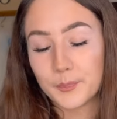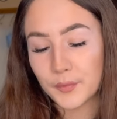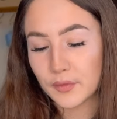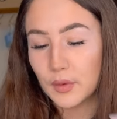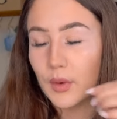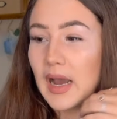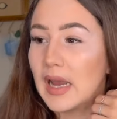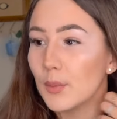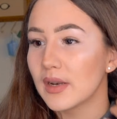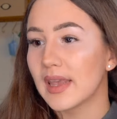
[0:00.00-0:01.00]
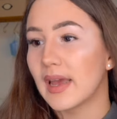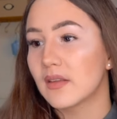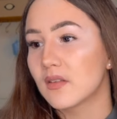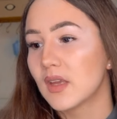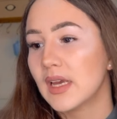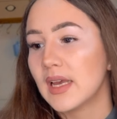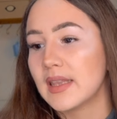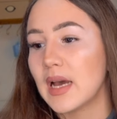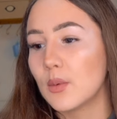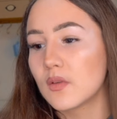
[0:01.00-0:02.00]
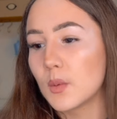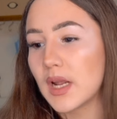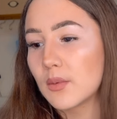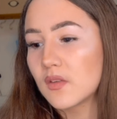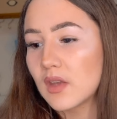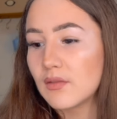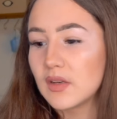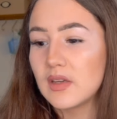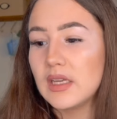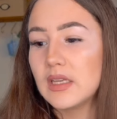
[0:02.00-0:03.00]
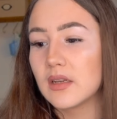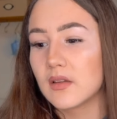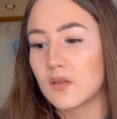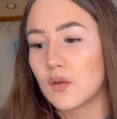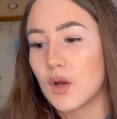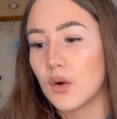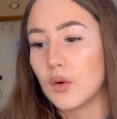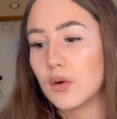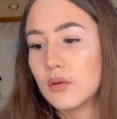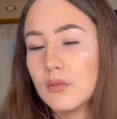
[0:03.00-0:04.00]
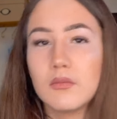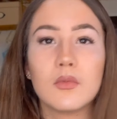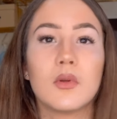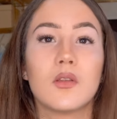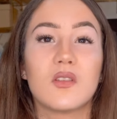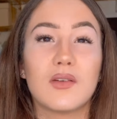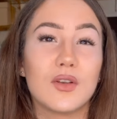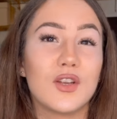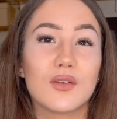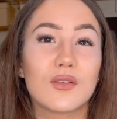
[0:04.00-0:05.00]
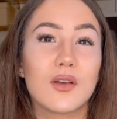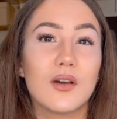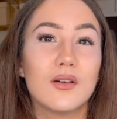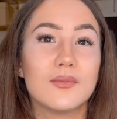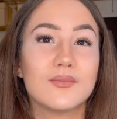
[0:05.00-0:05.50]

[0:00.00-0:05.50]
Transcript: So I would guess that was when I was 17, so 7 years ago?